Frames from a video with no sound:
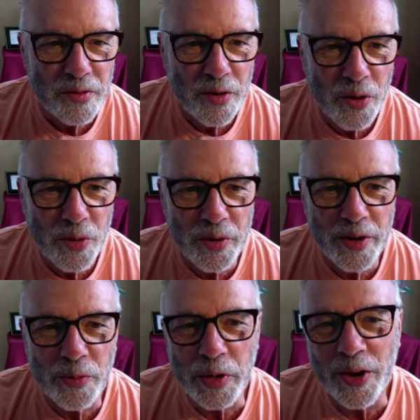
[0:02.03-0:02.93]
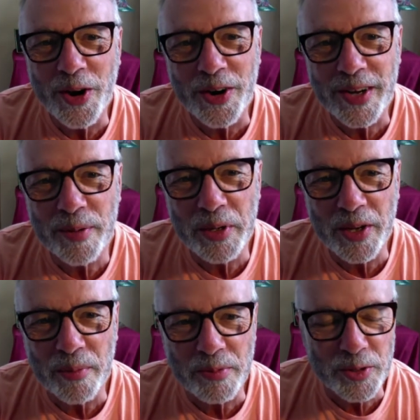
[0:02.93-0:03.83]
So here we are coming
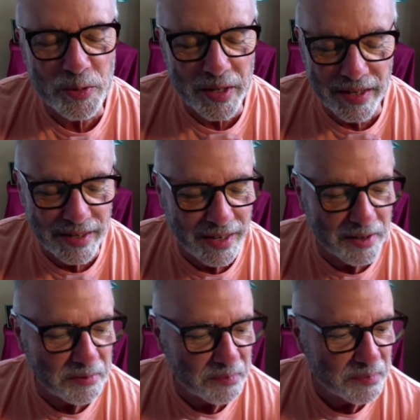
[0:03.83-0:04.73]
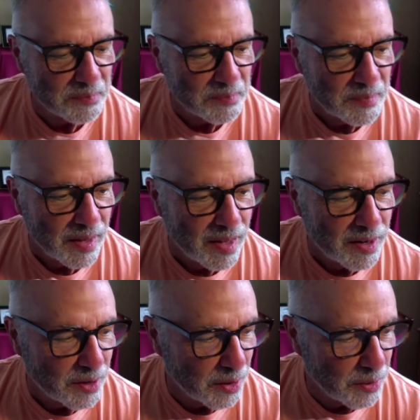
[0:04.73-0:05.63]
up to a
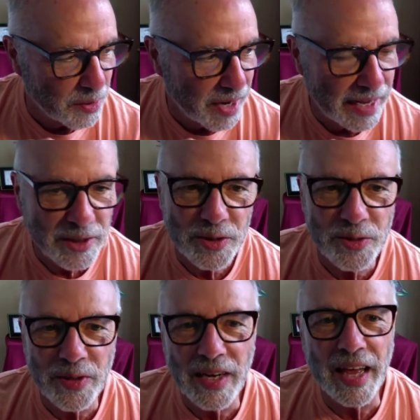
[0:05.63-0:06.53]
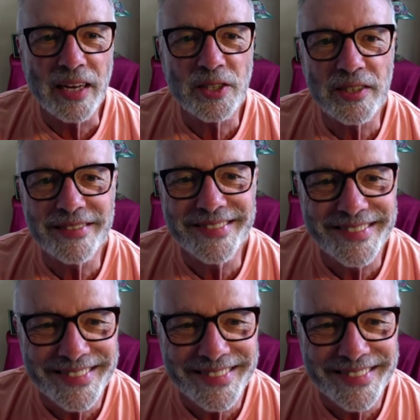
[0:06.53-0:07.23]
another national election.